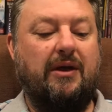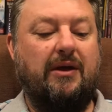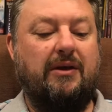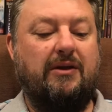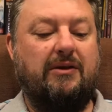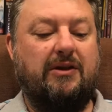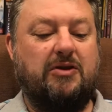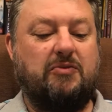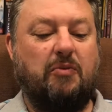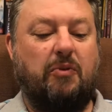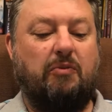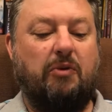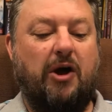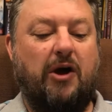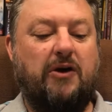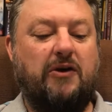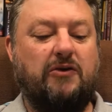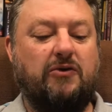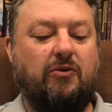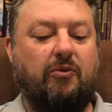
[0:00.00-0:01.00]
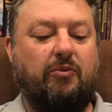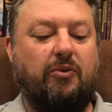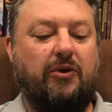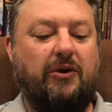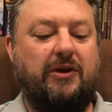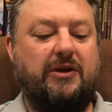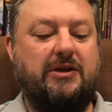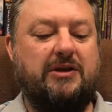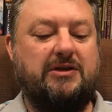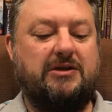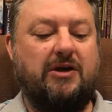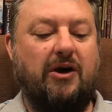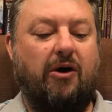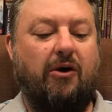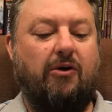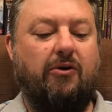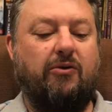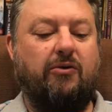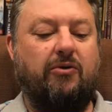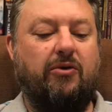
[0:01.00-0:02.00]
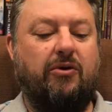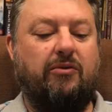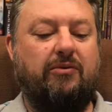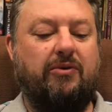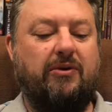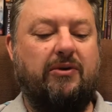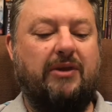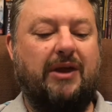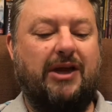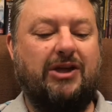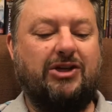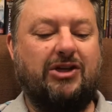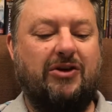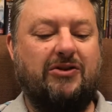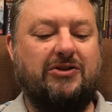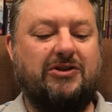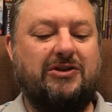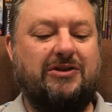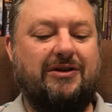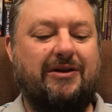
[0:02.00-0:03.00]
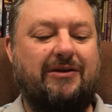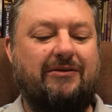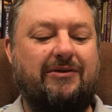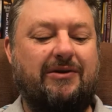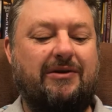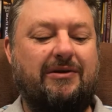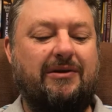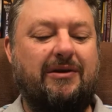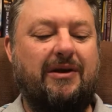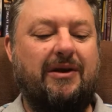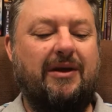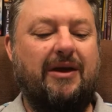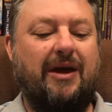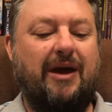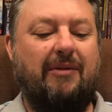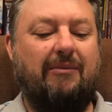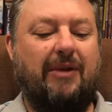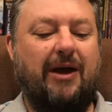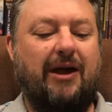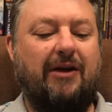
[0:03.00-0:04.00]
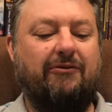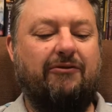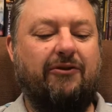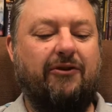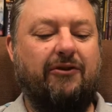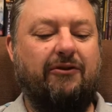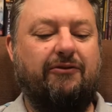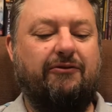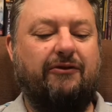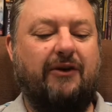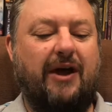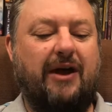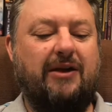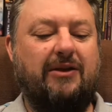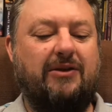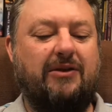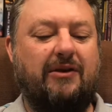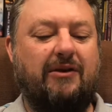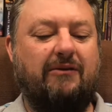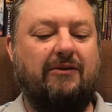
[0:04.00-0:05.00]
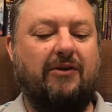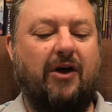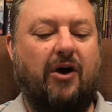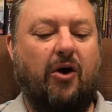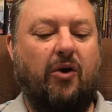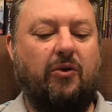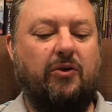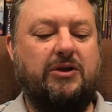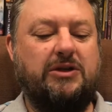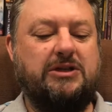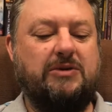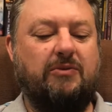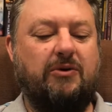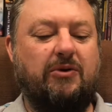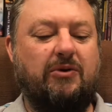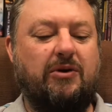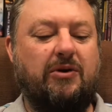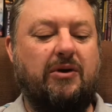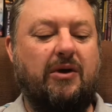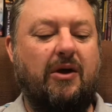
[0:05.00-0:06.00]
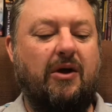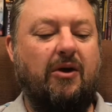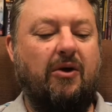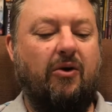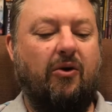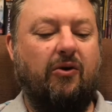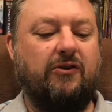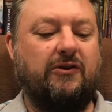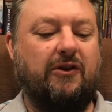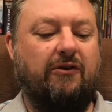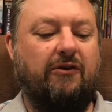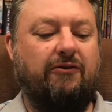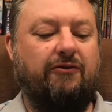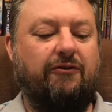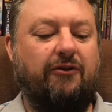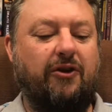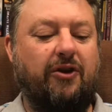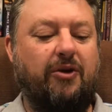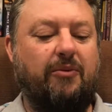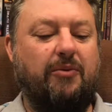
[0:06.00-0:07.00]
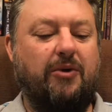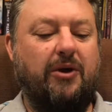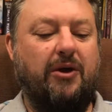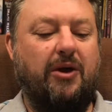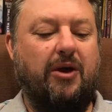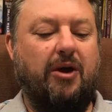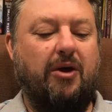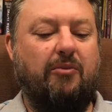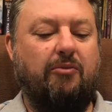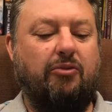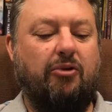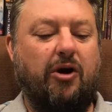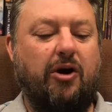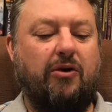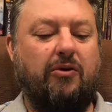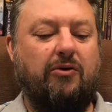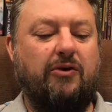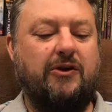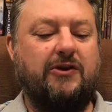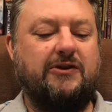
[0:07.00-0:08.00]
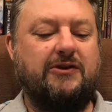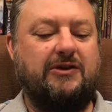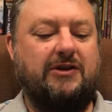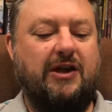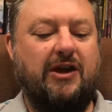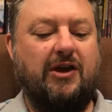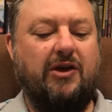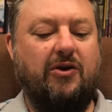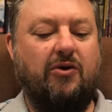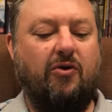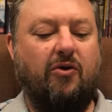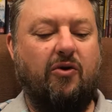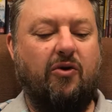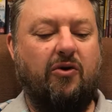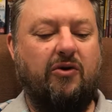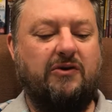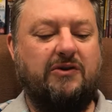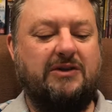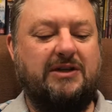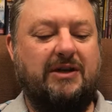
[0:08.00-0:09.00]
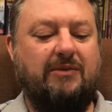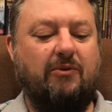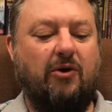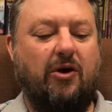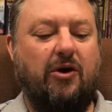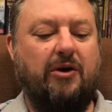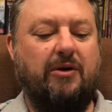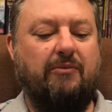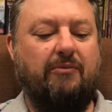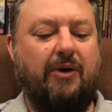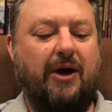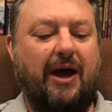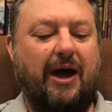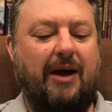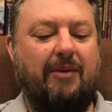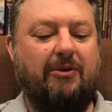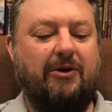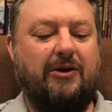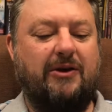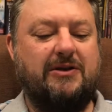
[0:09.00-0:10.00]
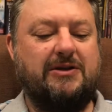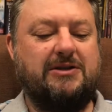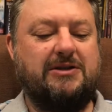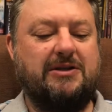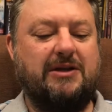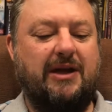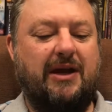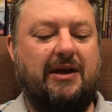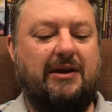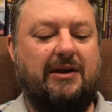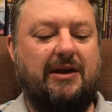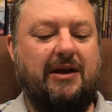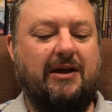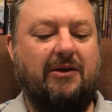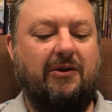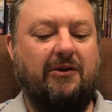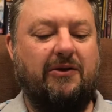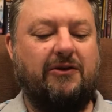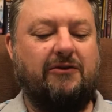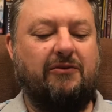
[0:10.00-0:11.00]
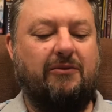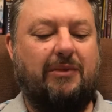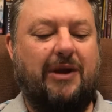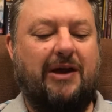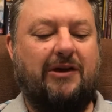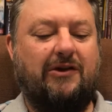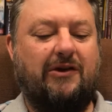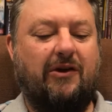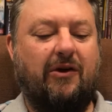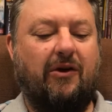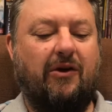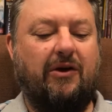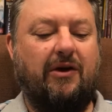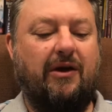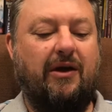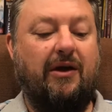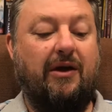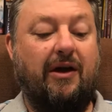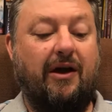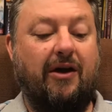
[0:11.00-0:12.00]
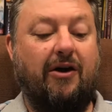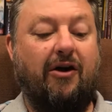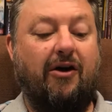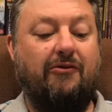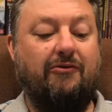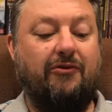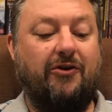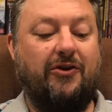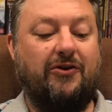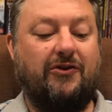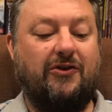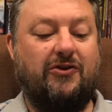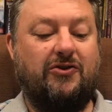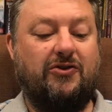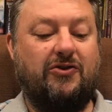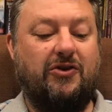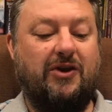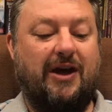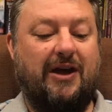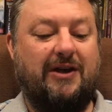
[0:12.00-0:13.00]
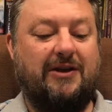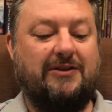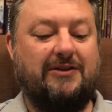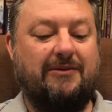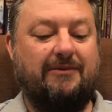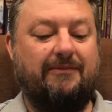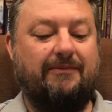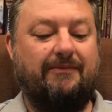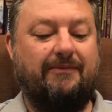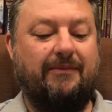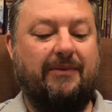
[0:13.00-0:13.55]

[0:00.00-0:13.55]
This proposal pleased the whole group. They chose Stephen, a man full of faith and of the Holy Spirit, also Philip, Prochorus, Nicanor, Timon, Parmenas, and Nicholas from Antioch, a convert to Judaism.